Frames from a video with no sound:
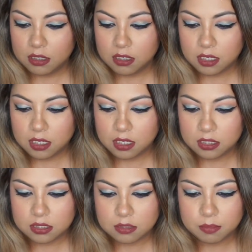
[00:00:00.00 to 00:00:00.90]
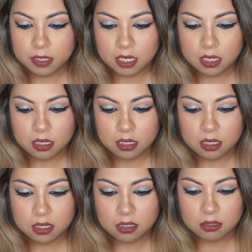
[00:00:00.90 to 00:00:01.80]
It's
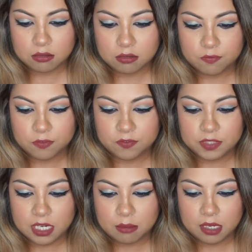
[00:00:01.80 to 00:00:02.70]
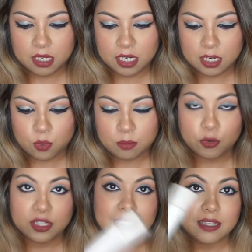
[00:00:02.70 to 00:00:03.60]
about 50 ml, like
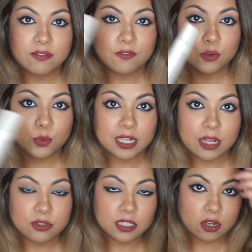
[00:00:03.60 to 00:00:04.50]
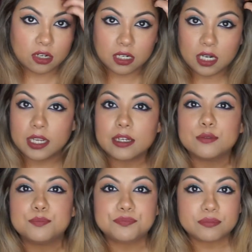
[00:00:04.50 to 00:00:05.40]
1.7 fluid ounce. I got it like
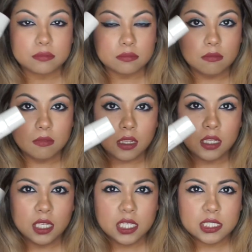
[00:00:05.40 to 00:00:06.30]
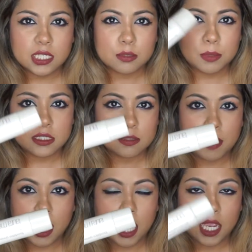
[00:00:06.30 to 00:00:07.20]
6 months
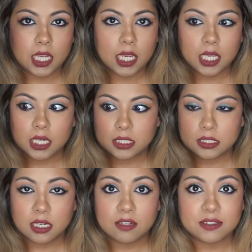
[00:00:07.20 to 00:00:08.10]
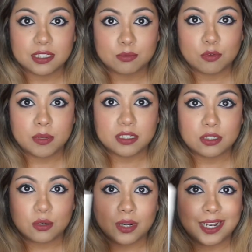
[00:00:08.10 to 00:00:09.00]
back and I still have 6 more months to
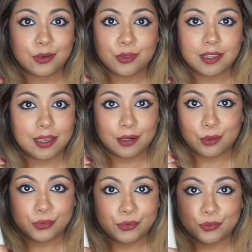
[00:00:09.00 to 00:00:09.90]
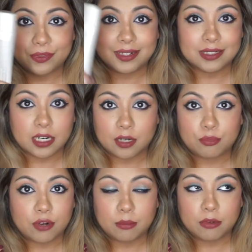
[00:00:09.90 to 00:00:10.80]
go, and I don't think I'll go through the entire
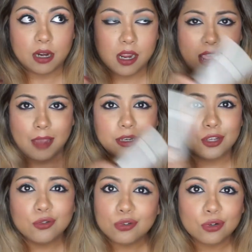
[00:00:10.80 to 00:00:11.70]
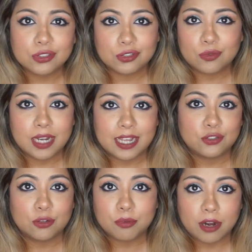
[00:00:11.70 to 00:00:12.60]
primer. I mean, who goes through an
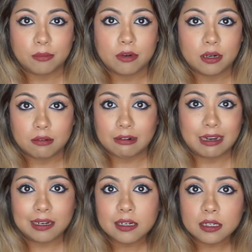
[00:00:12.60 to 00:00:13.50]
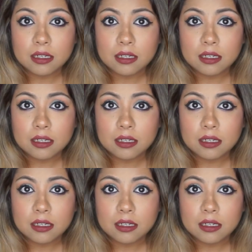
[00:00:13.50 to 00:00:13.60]
actual primer, right?